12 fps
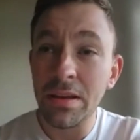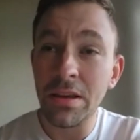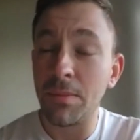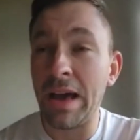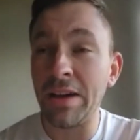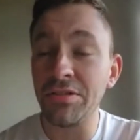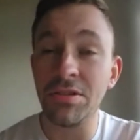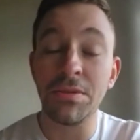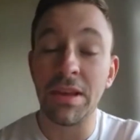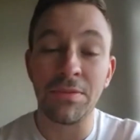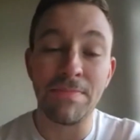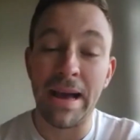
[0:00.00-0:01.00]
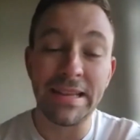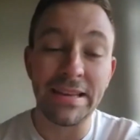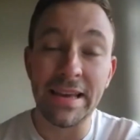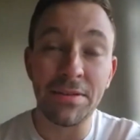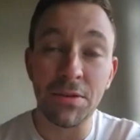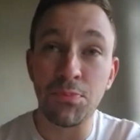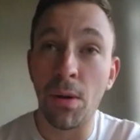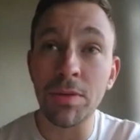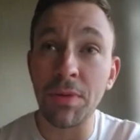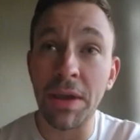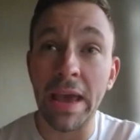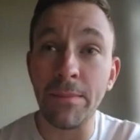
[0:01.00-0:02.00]
Ashton, as Matty said, it's probably
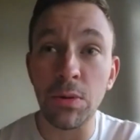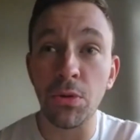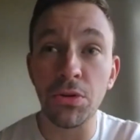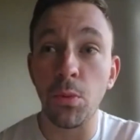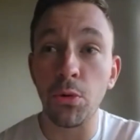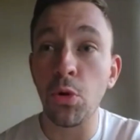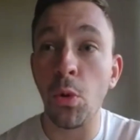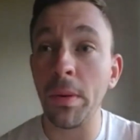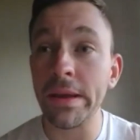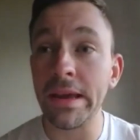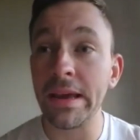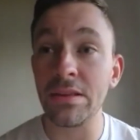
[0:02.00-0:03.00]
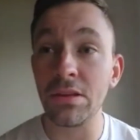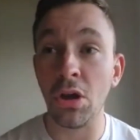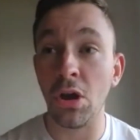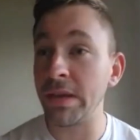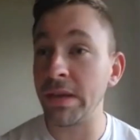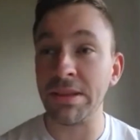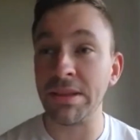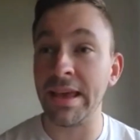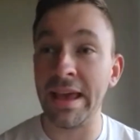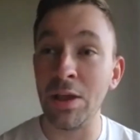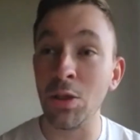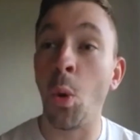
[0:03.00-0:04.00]
the game we wouldn't have won a couple of years ago, yet we
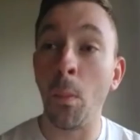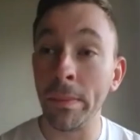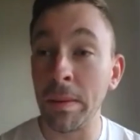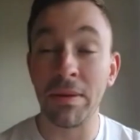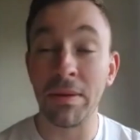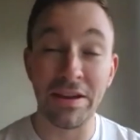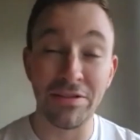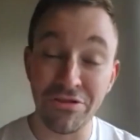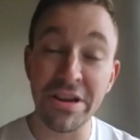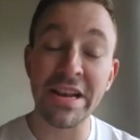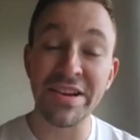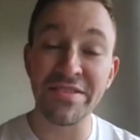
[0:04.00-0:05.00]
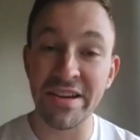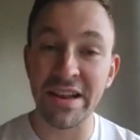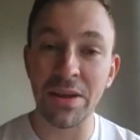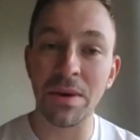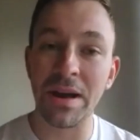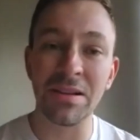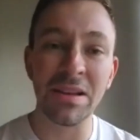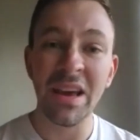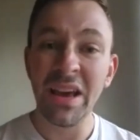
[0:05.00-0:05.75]
turned up and we played really, really well.